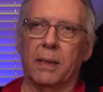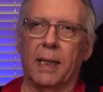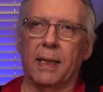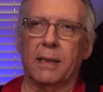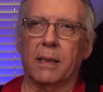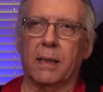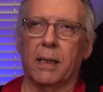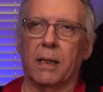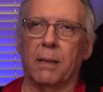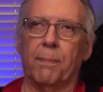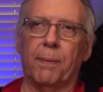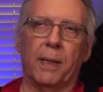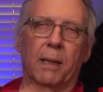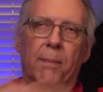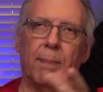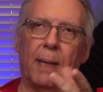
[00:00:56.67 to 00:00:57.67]
that's going to
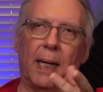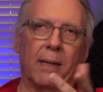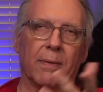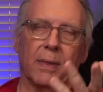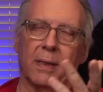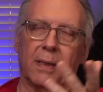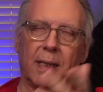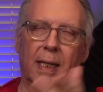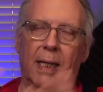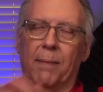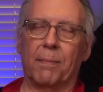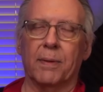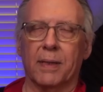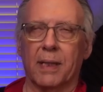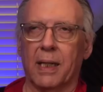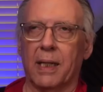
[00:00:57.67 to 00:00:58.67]
be about the same
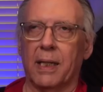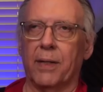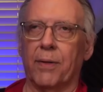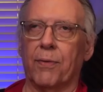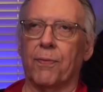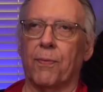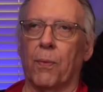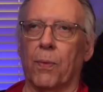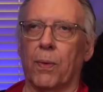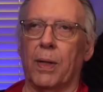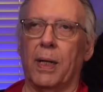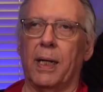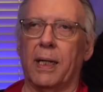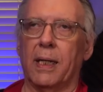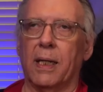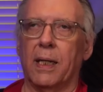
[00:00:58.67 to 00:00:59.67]
as it is for
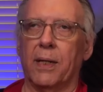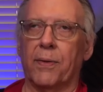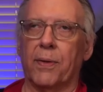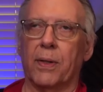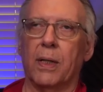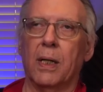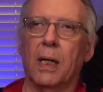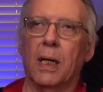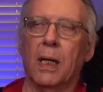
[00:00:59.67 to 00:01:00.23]
any other